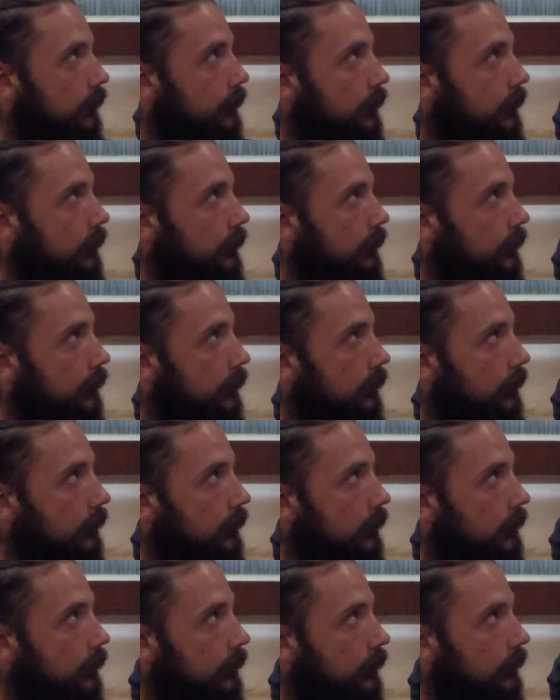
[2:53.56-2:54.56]

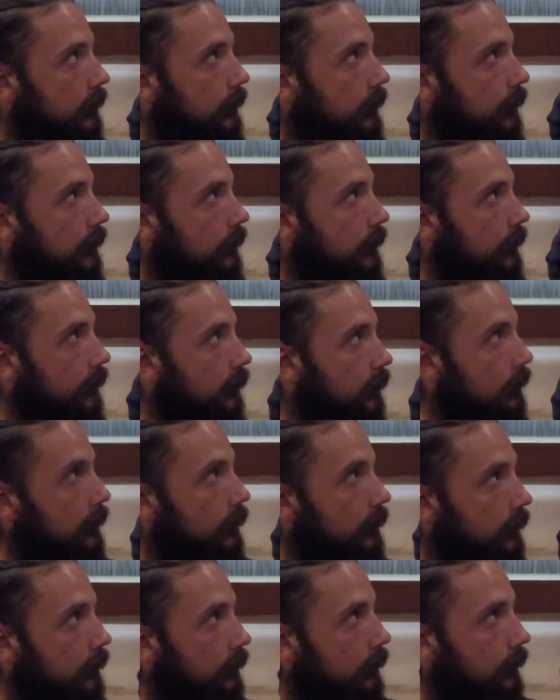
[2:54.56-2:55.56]

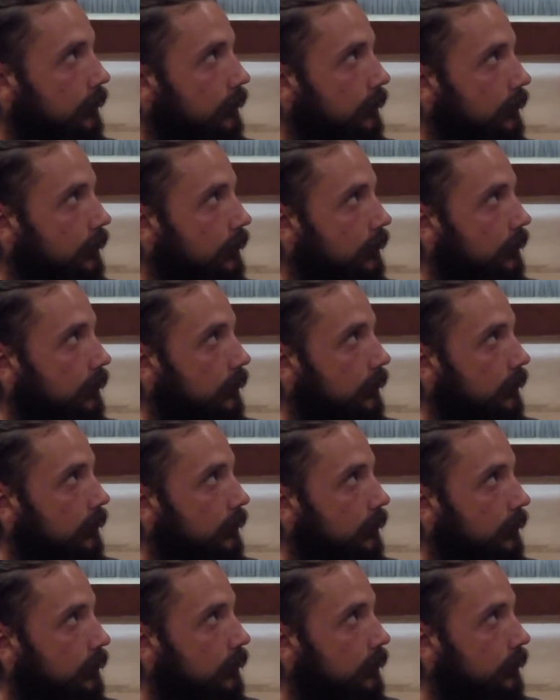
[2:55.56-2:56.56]

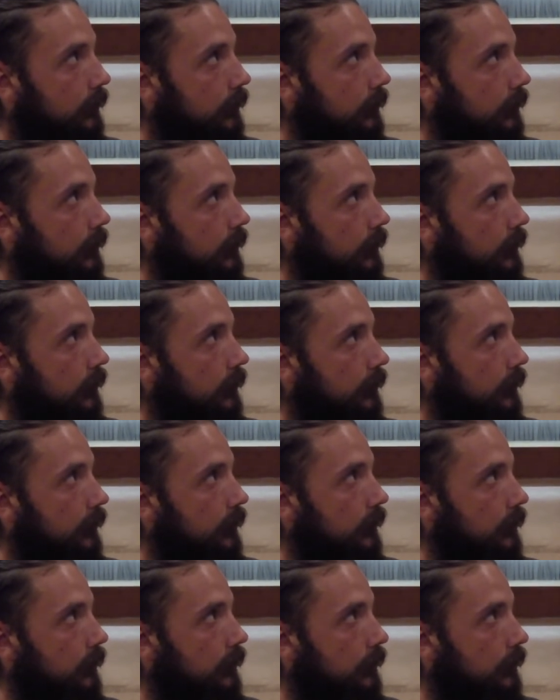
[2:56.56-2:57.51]
This person isn't speaking.